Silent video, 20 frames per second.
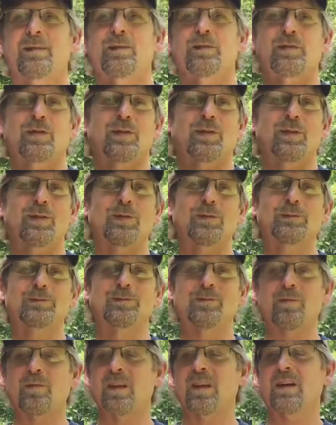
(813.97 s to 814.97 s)
So
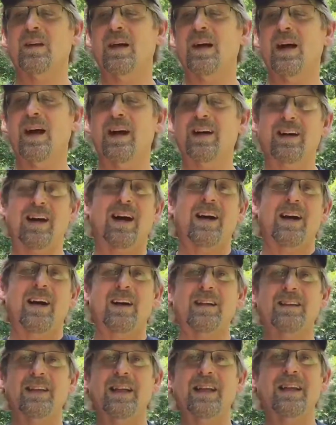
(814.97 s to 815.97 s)

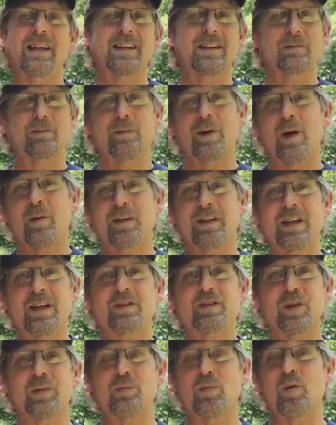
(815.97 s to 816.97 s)
and it probably
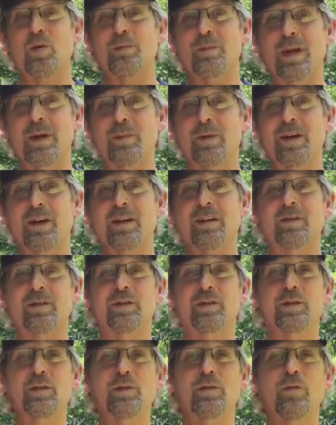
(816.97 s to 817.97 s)
takes up more memory
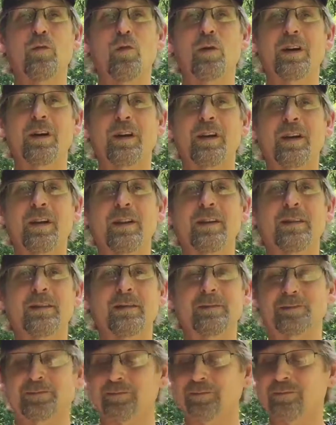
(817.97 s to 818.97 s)
to do 4K,
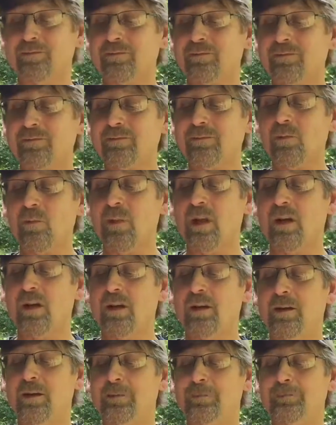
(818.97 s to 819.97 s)

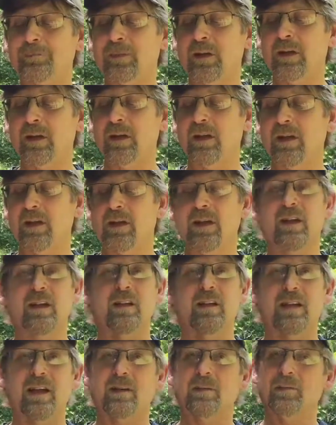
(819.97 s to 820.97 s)
and
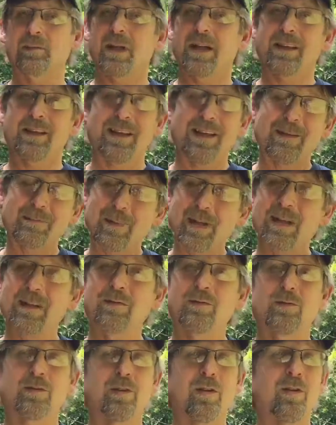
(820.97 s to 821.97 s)
that
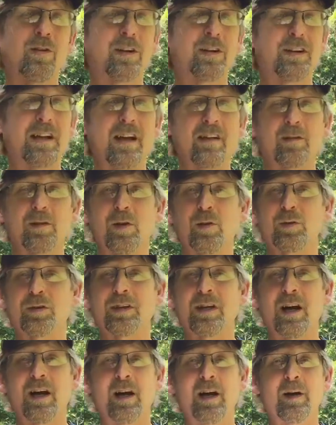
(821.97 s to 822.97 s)
means longer
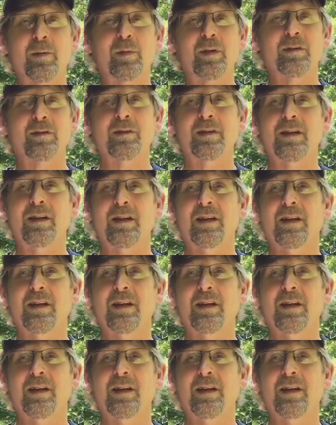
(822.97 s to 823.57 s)
download time and